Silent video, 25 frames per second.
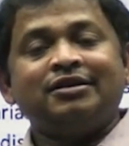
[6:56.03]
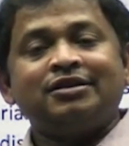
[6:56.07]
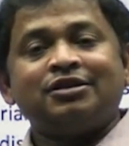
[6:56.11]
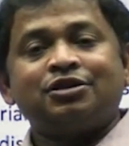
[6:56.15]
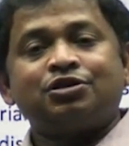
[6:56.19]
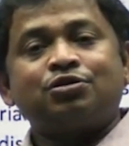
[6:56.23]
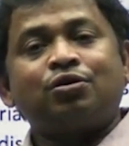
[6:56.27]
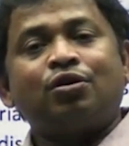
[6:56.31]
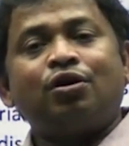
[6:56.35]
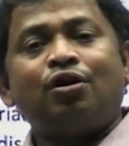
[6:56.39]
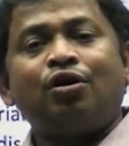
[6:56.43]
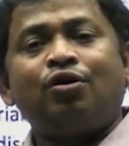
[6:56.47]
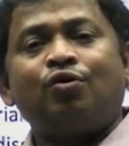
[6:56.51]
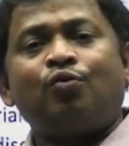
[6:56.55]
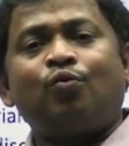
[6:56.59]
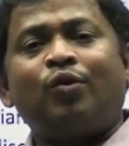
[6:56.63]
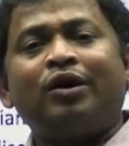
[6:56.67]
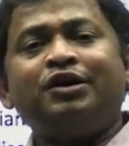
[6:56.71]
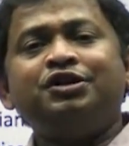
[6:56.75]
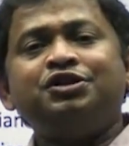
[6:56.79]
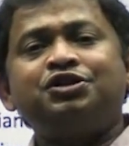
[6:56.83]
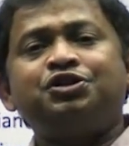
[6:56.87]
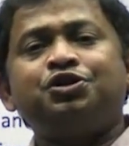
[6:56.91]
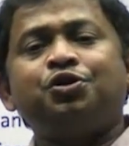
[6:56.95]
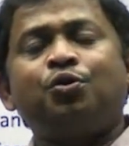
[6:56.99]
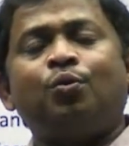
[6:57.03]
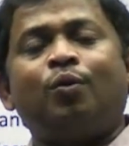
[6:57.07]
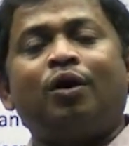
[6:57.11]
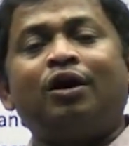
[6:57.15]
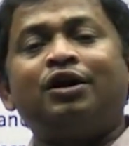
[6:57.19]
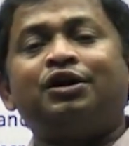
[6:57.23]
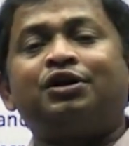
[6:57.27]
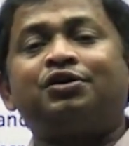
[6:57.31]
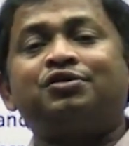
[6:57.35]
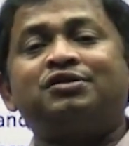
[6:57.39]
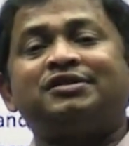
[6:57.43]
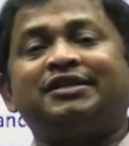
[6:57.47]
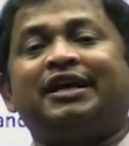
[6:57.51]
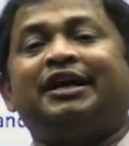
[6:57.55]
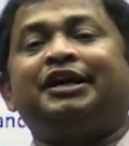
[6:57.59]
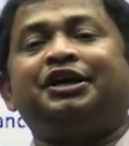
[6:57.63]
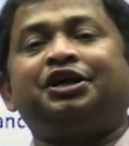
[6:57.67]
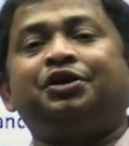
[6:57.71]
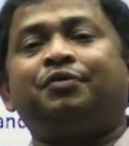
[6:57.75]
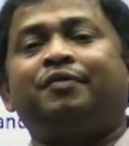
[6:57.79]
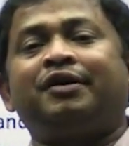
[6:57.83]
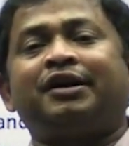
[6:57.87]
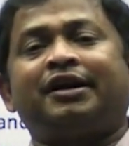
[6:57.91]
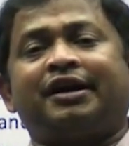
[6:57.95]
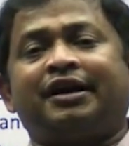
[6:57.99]
So once you want to set
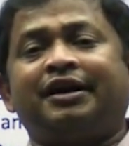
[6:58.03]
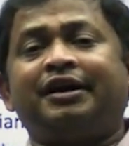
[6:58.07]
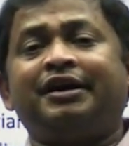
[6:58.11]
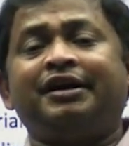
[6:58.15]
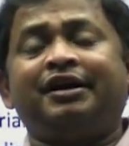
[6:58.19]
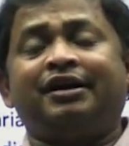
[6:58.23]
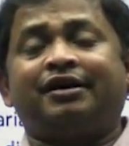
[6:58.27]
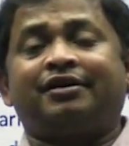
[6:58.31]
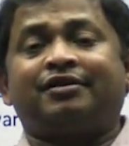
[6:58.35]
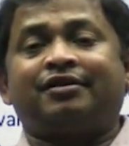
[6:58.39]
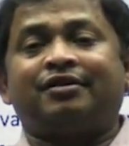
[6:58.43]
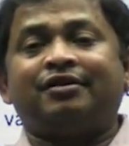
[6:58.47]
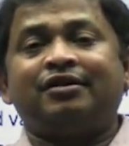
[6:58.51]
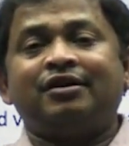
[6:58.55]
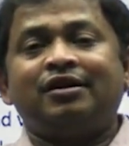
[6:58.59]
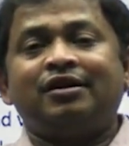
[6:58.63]
your career,